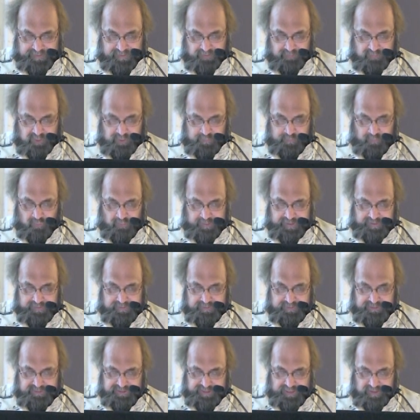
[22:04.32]
Fielder's Point
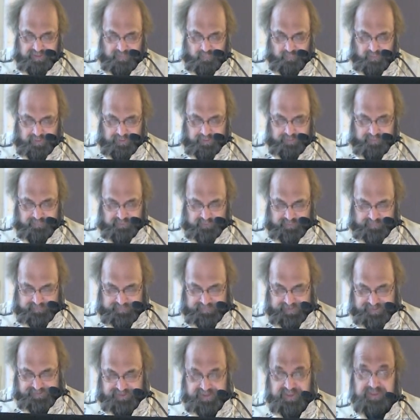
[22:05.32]
and Salem Willows
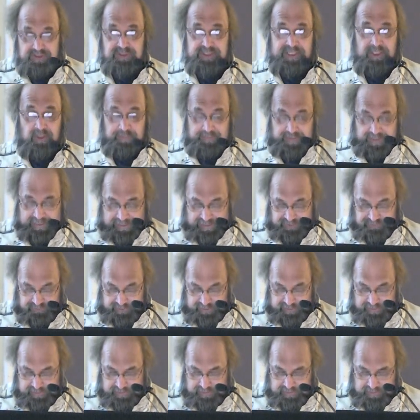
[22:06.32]
as they sailed past.
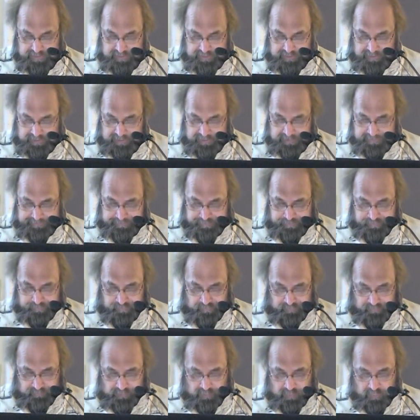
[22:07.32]

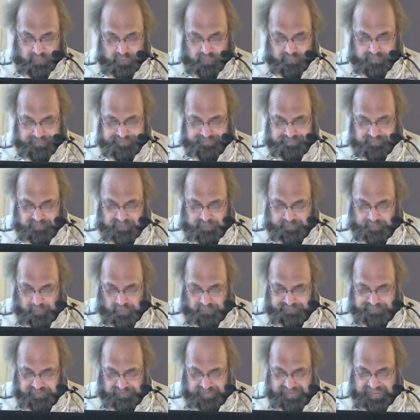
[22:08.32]
Quote,
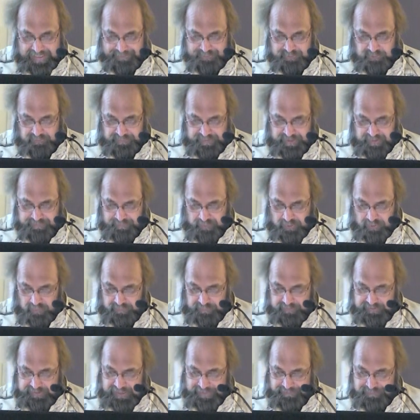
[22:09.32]
spoke the lapstreak
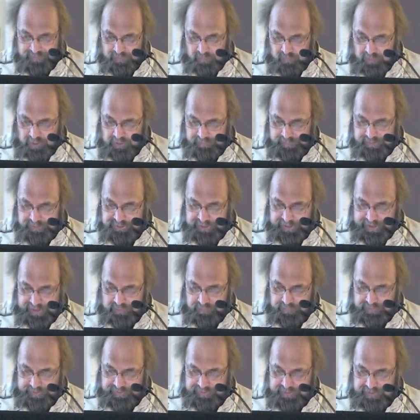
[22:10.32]
boat, Captain Warren
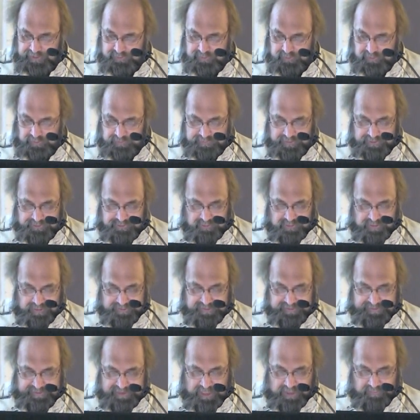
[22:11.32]
Jaquith. He told us
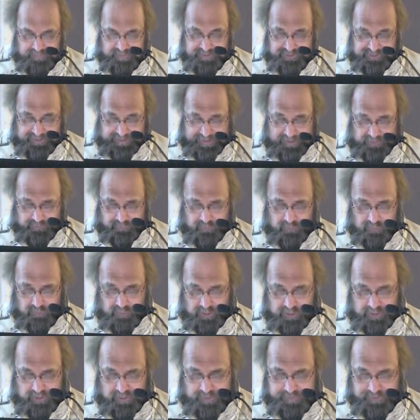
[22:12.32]
not to carry sail too
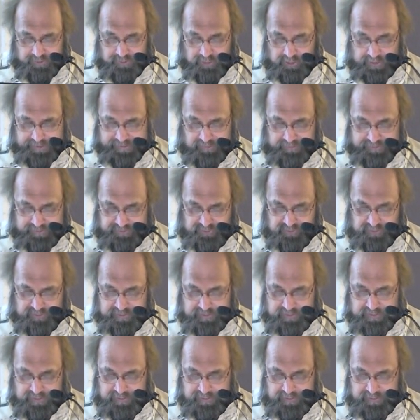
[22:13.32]
long on the Nautilus.